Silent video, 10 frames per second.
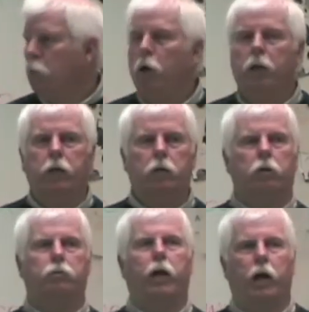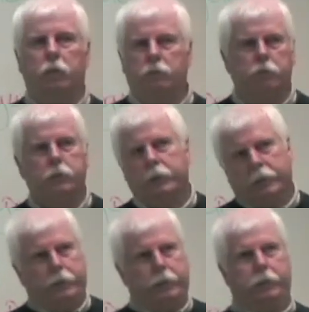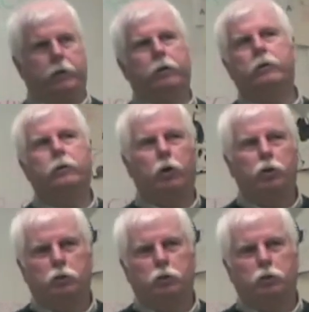Well, he could have had, you know, who knows